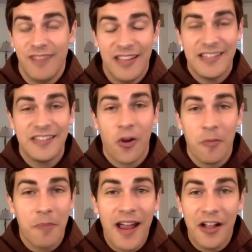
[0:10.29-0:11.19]
It's in
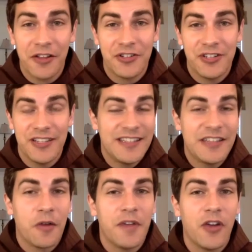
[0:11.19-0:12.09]
our biology. It's
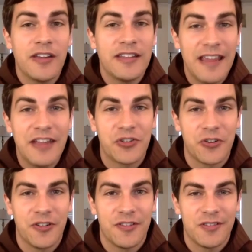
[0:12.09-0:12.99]
in our very
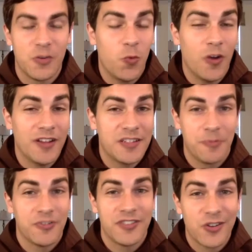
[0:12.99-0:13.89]
nature to want to
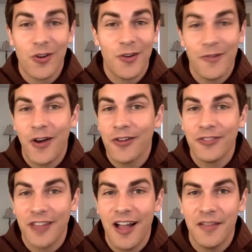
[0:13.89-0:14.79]
preserve
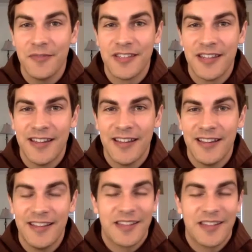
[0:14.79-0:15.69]
our lives.
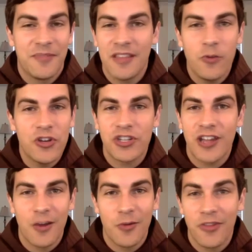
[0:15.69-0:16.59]
It's something that we
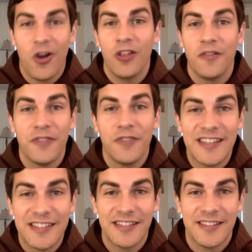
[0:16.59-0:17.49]
share with all of
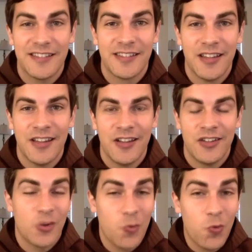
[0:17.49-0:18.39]
existence.
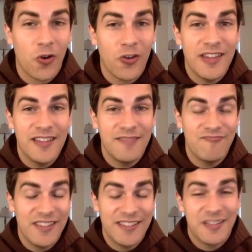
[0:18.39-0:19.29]
To
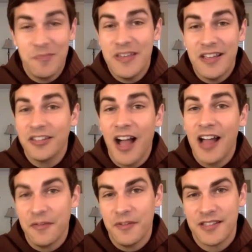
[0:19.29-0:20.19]
worry is to be
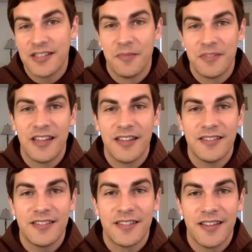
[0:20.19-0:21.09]
alive in some
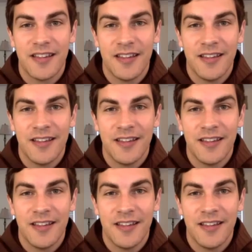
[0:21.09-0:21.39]
sense.